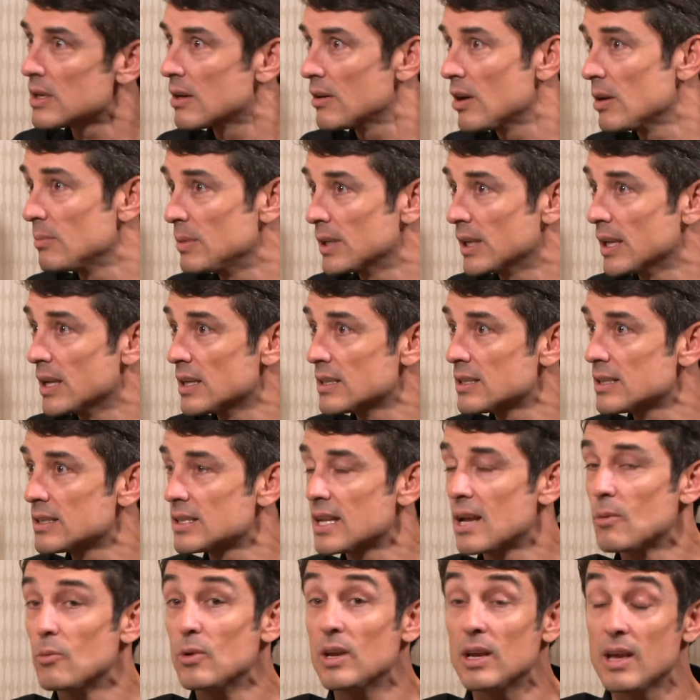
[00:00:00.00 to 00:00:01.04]
our obligations,
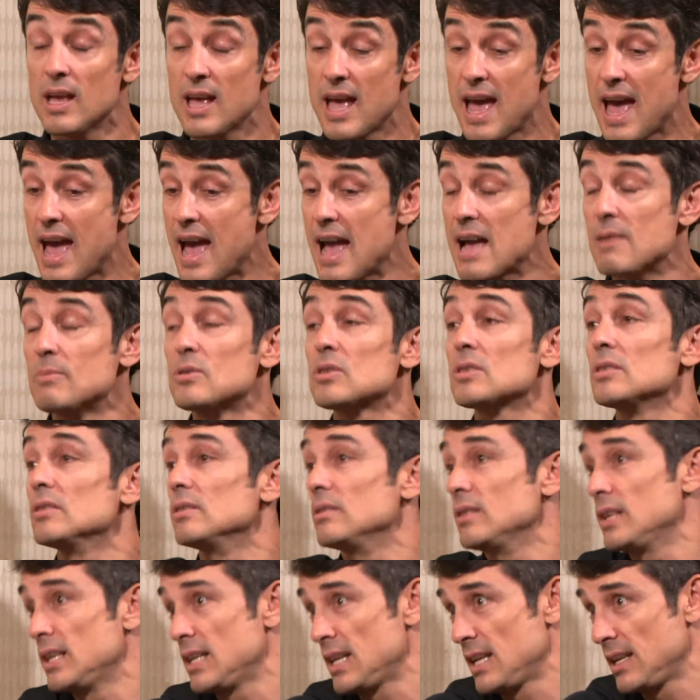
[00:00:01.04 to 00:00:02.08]
and we
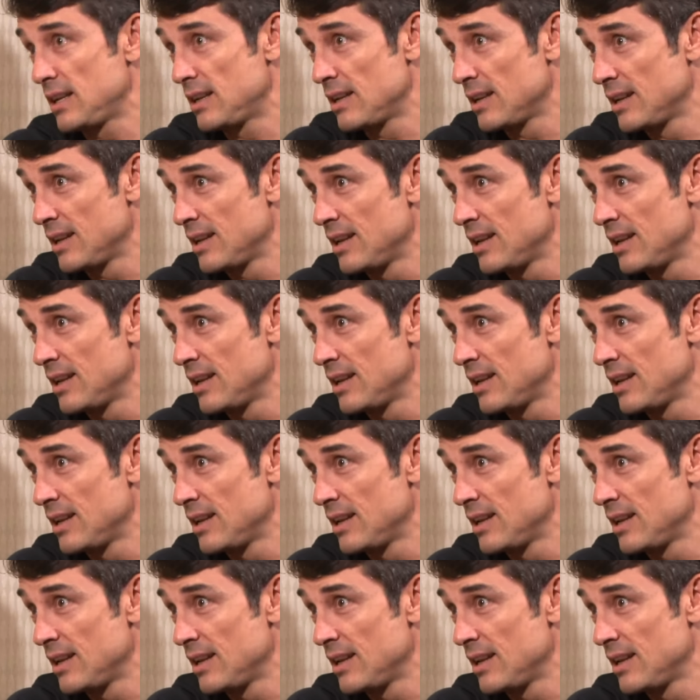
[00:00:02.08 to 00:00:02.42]
absolutely need